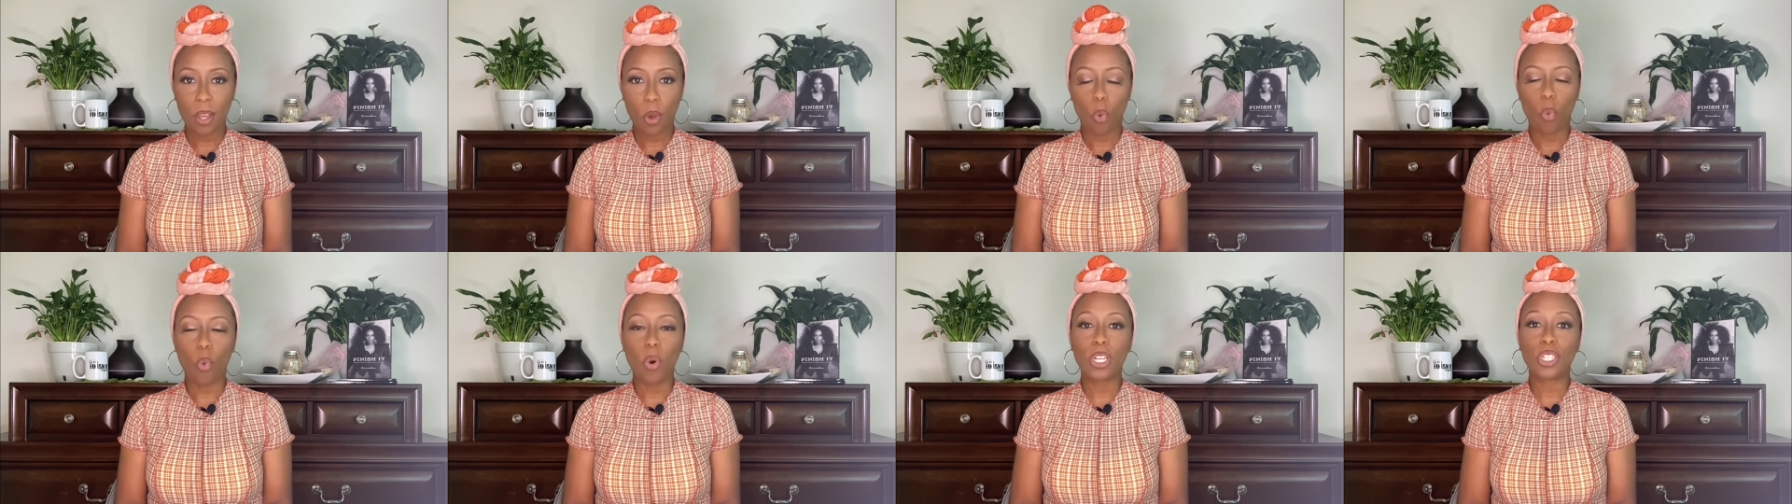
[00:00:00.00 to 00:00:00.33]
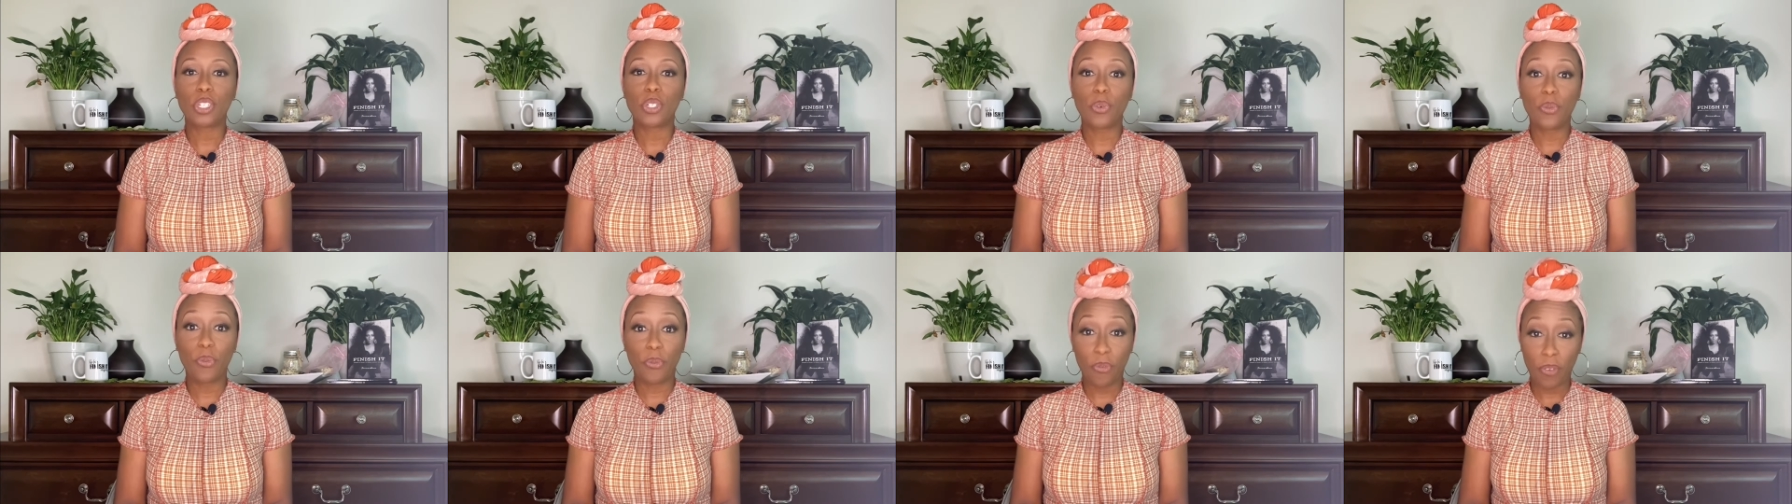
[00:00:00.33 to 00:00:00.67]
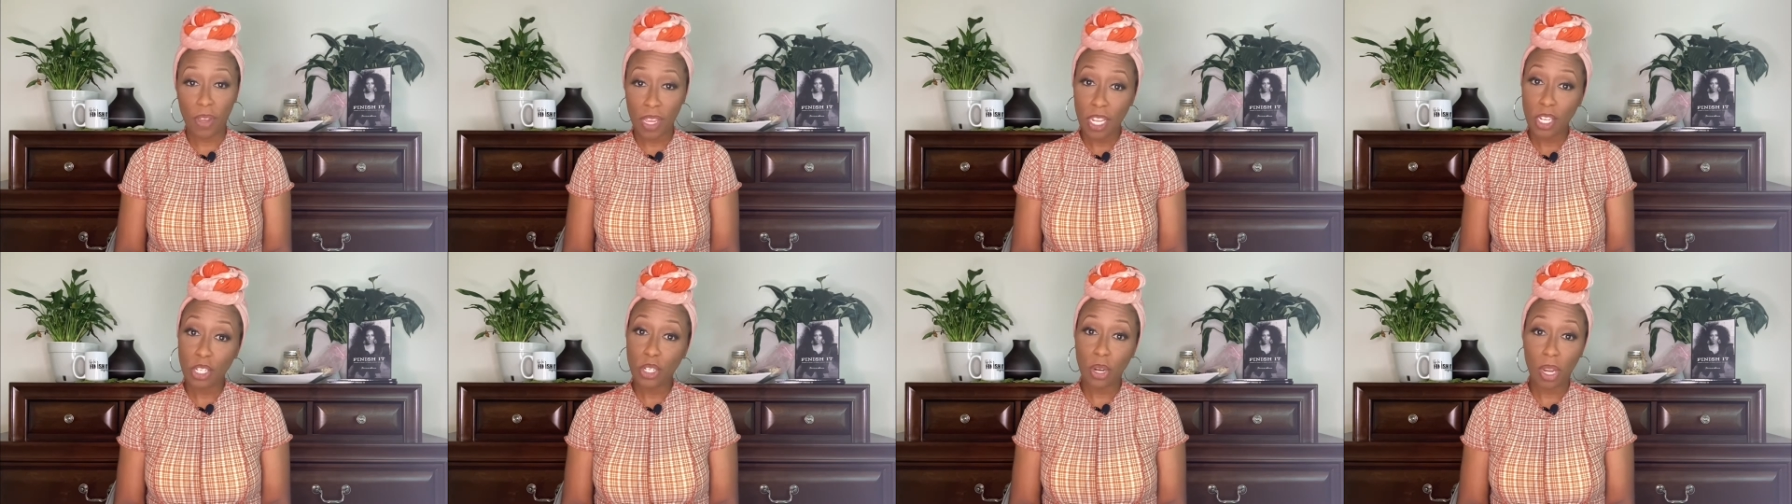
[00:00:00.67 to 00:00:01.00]
what you
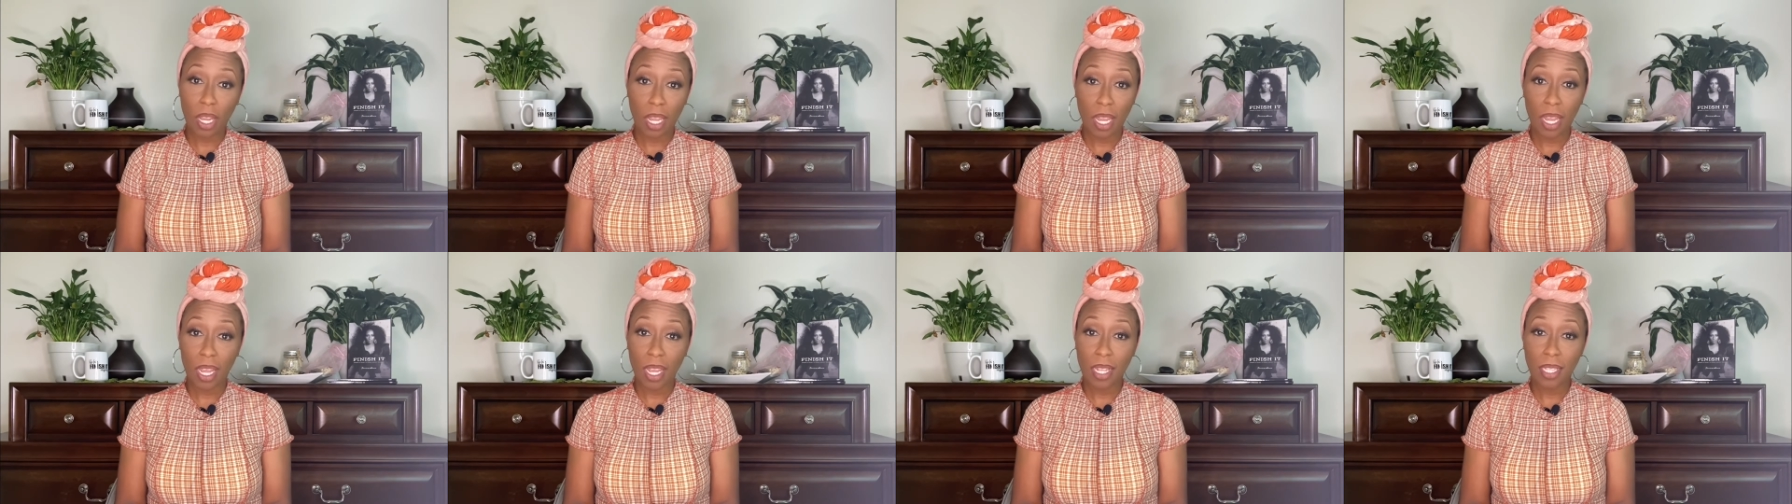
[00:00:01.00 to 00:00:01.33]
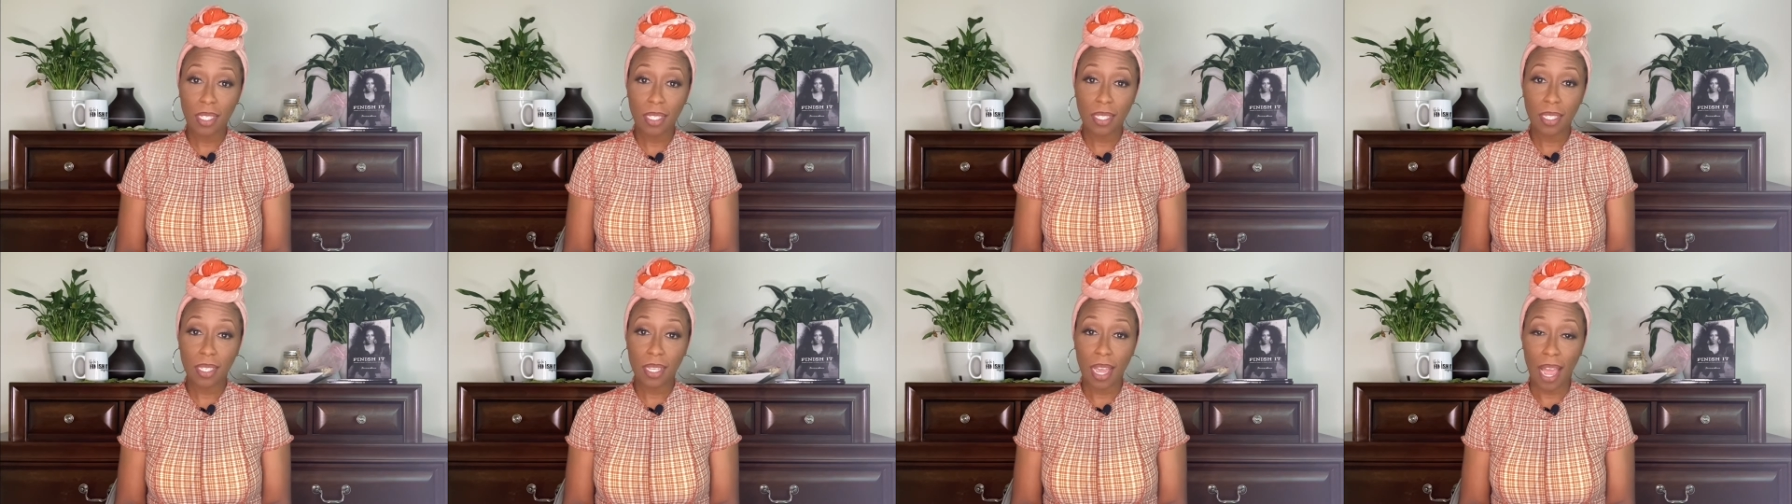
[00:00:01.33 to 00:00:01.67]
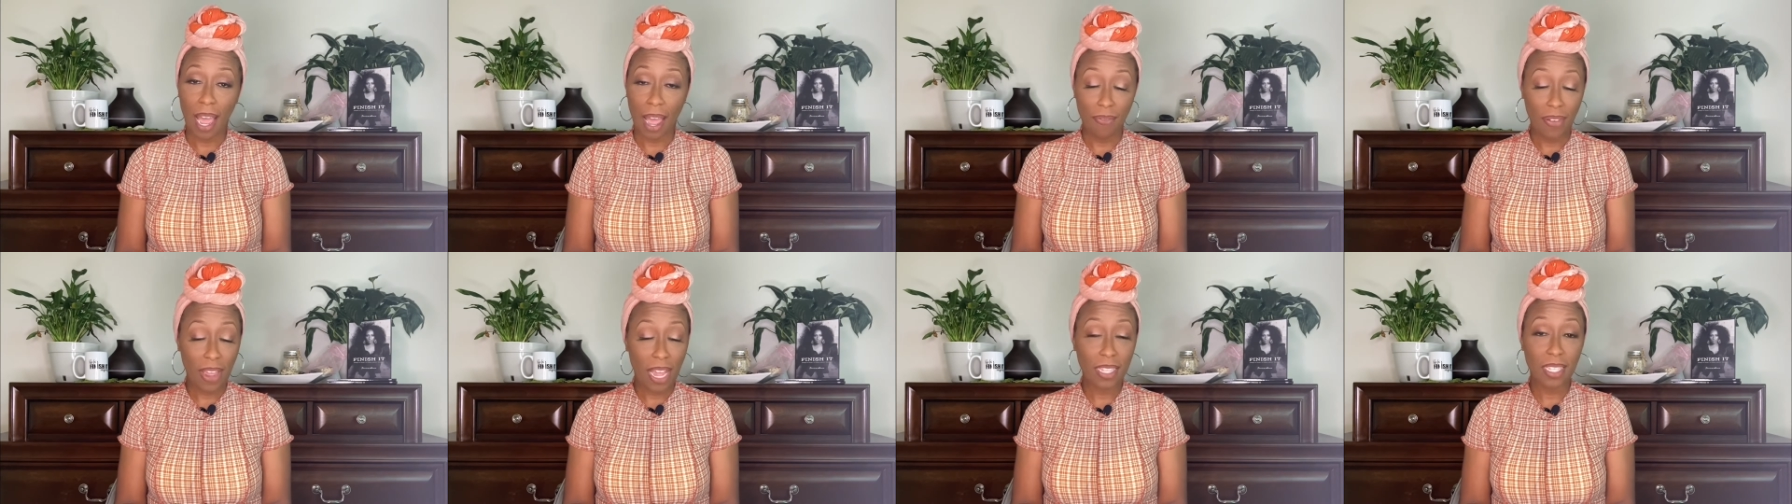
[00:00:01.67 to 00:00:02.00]
feed your kids,
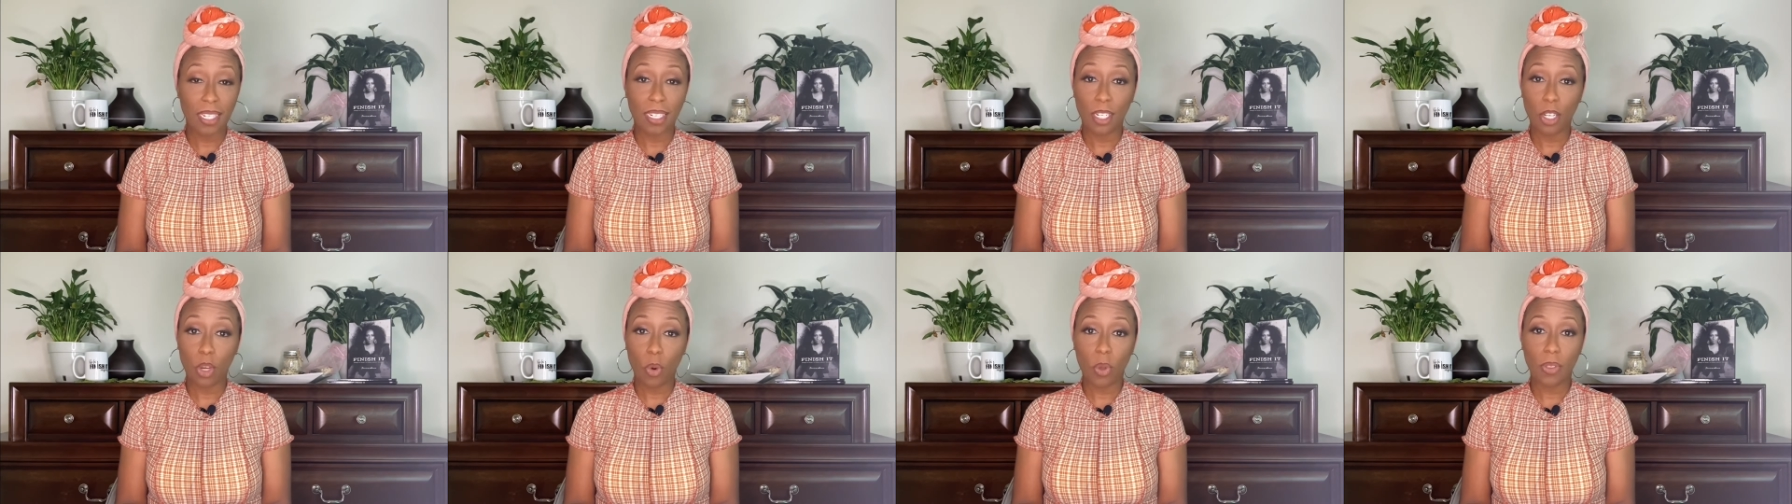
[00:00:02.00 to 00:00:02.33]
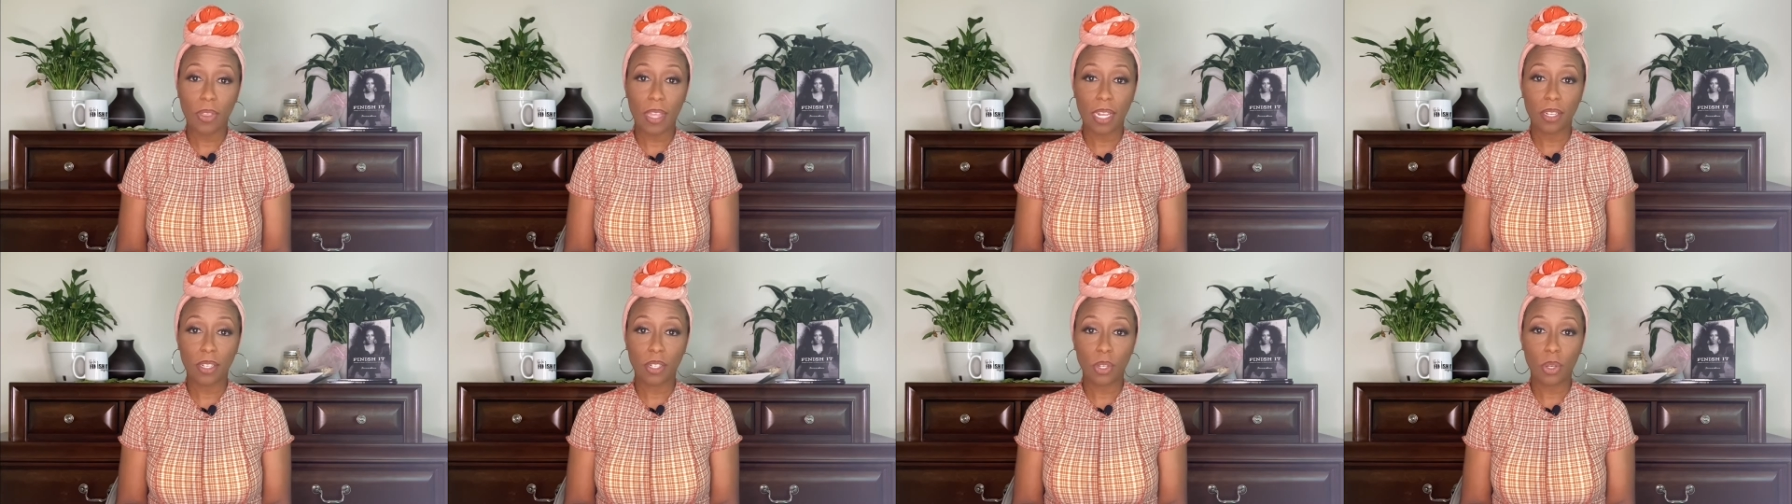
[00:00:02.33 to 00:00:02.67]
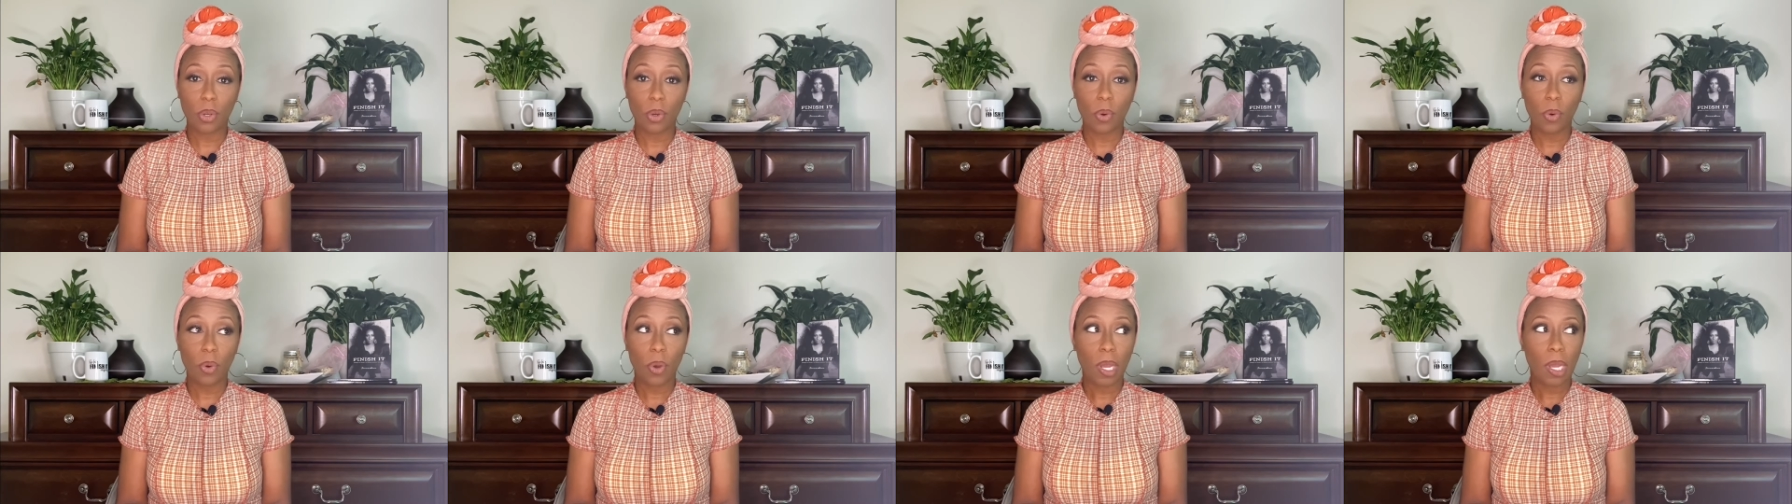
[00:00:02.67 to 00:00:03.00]
I've had to deal with that
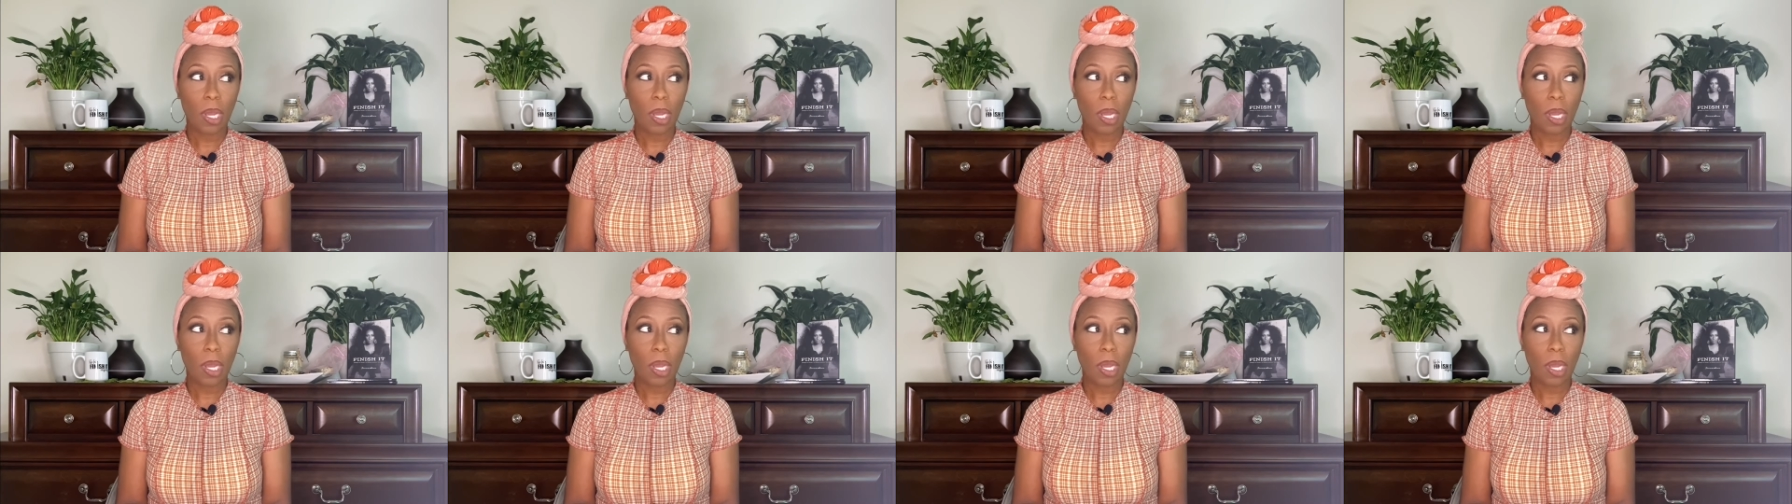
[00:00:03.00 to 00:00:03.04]
too.